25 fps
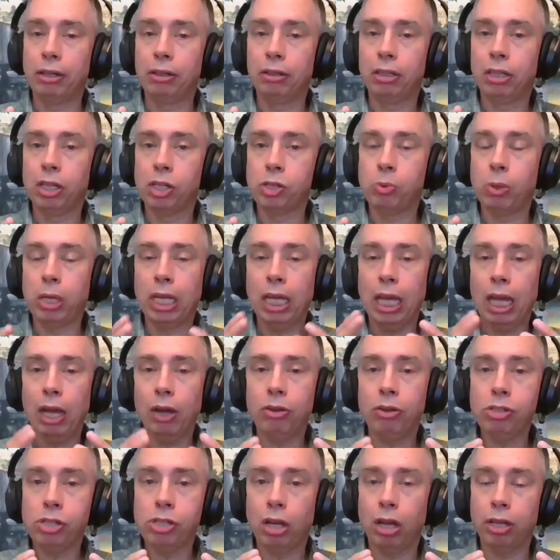because we
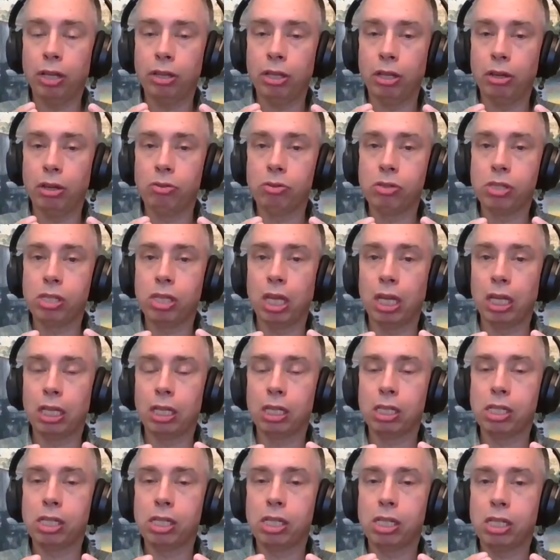count on those
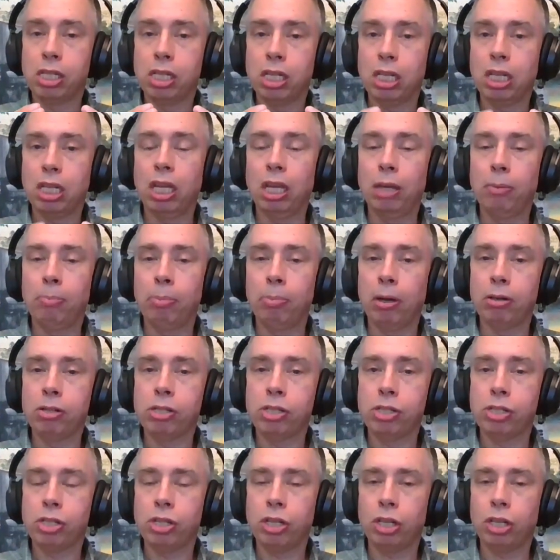things to keep us
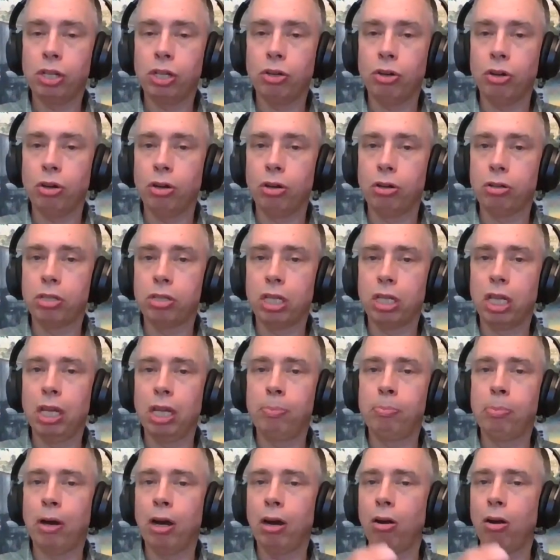secure, to
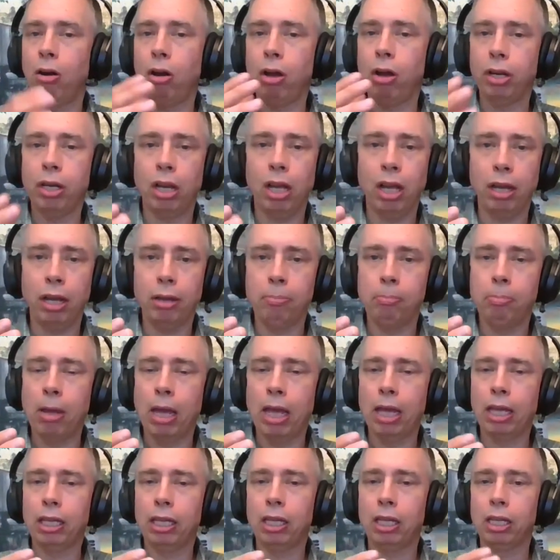keep our online
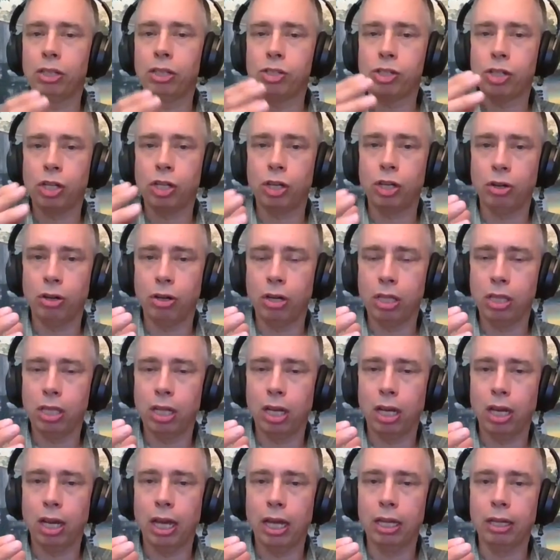banking secure and the
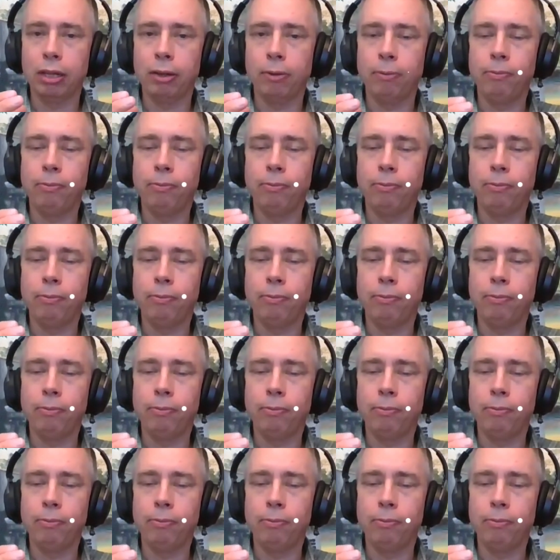like.